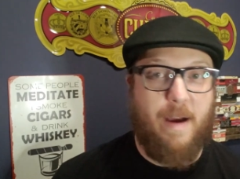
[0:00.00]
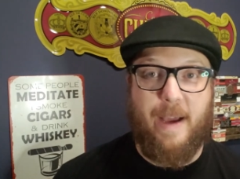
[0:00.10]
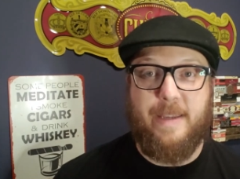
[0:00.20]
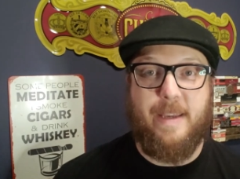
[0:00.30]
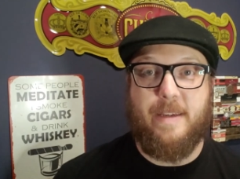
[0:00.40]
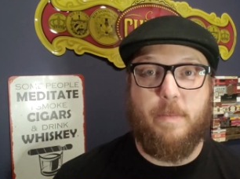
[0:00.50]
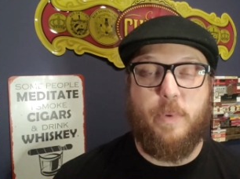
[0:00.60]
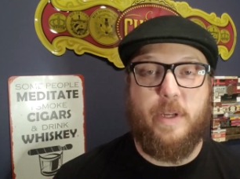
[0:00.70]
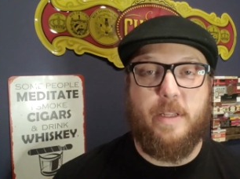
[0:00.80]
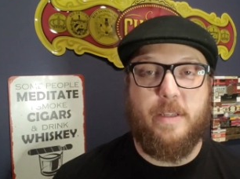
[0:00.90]
I can't
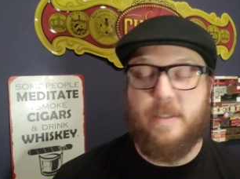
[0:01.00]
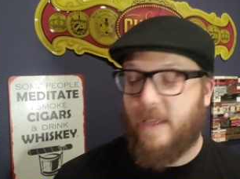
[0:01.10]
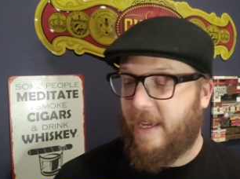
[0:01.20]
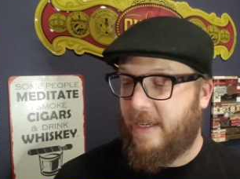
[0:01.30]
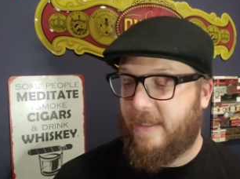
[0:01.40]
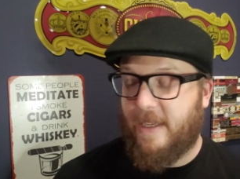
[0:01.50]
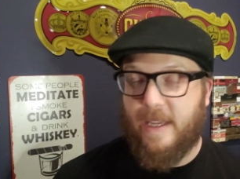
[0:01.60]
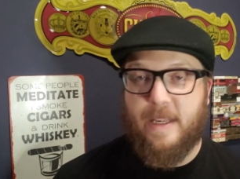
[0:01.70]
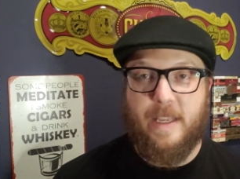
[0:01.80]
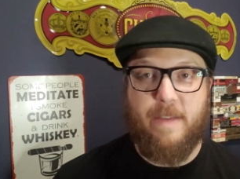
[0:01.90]
complain in the slightest,
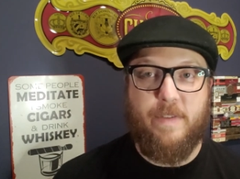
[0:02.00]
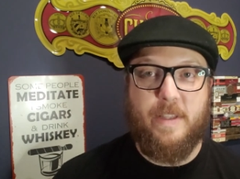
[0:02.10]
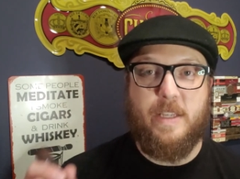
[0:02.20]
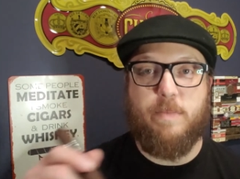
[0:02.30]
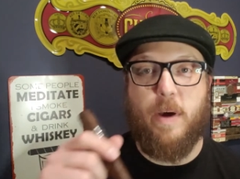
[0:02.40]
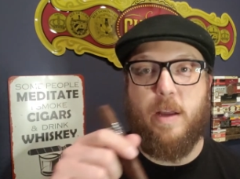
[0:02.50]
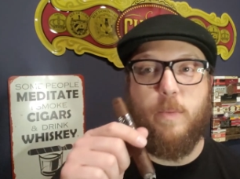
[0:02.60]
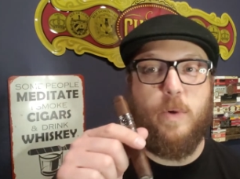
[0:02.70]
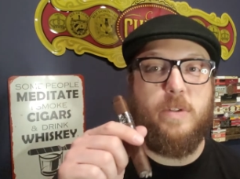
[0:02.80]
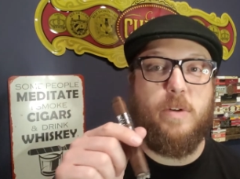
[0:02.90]
and even these bottom
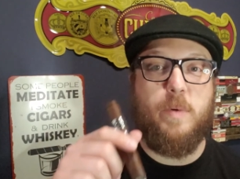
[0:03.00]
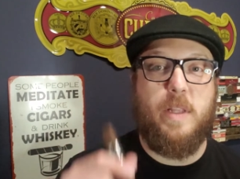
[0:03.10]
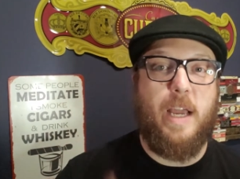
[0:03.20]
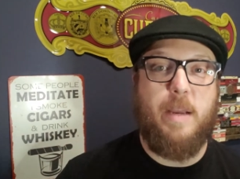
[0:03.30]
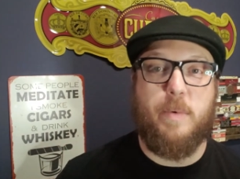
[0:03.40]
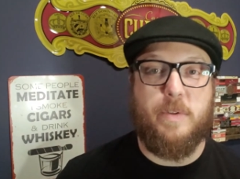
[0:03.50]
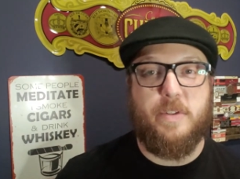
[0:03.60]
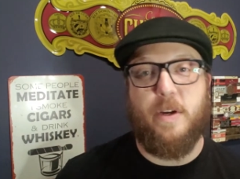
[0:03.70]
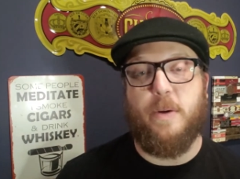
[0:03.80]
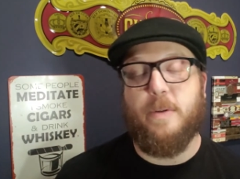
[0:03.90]
ones are reliable.
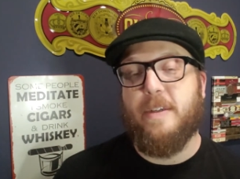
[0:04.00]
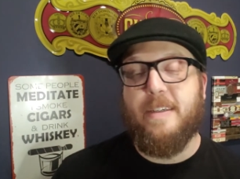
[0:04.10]
So